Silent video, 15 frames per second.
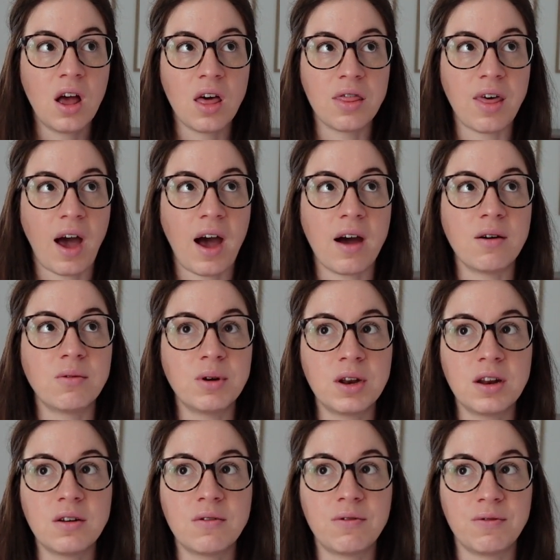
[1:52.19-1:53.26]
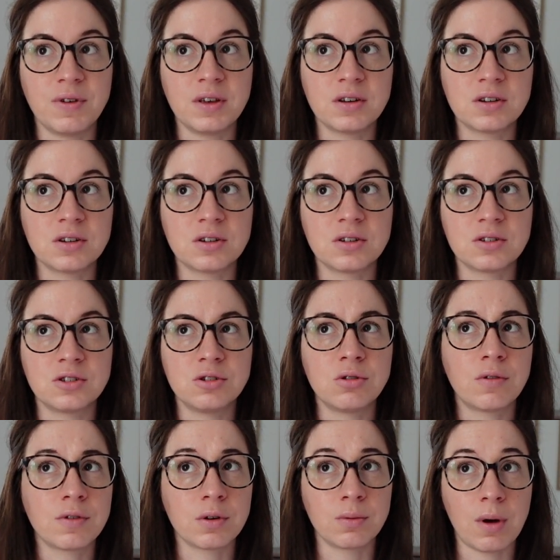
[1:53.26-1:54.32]
that wouldn't feel too
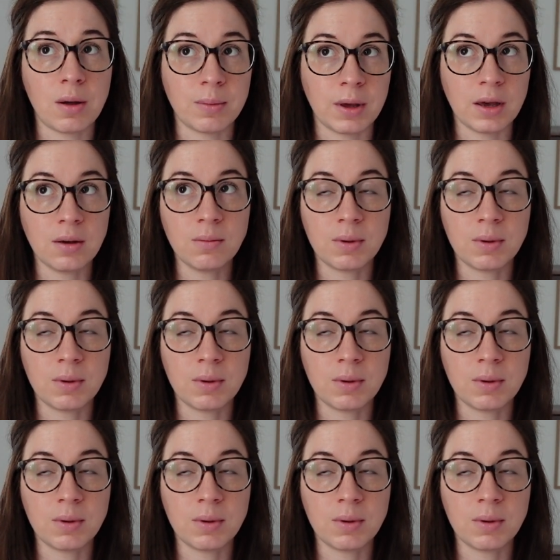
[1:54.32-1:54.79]
overwhelming,